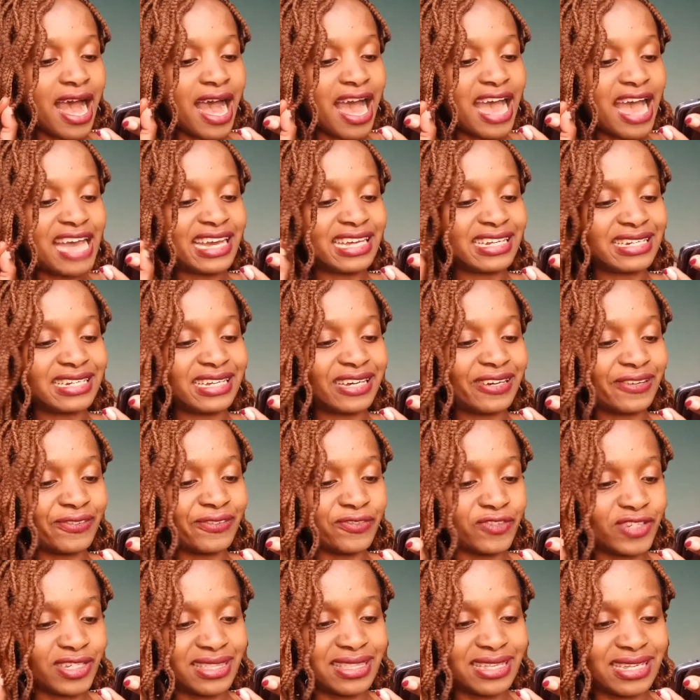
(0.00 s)
I
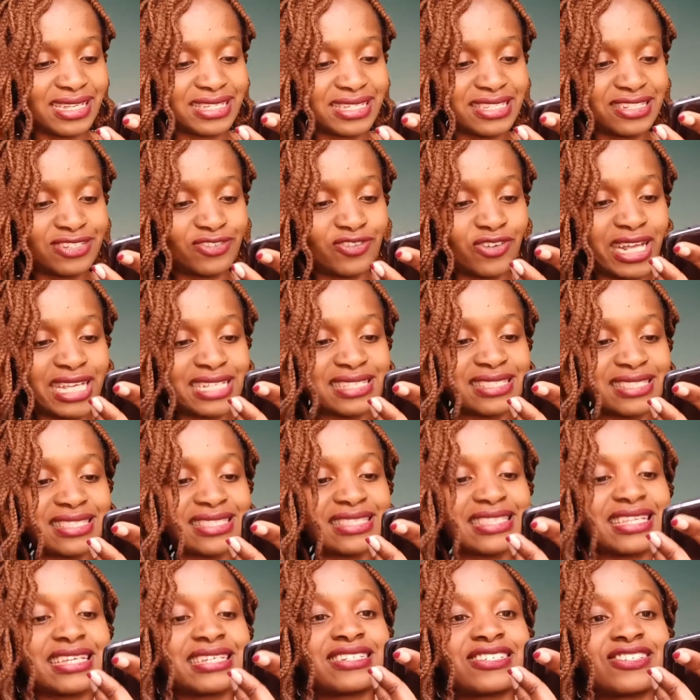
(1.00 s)
loved this dress.
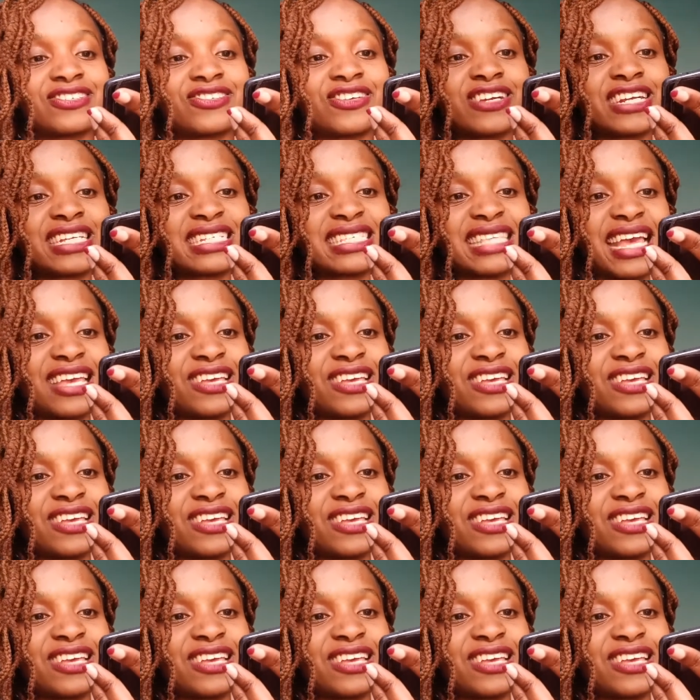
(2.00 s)
This dress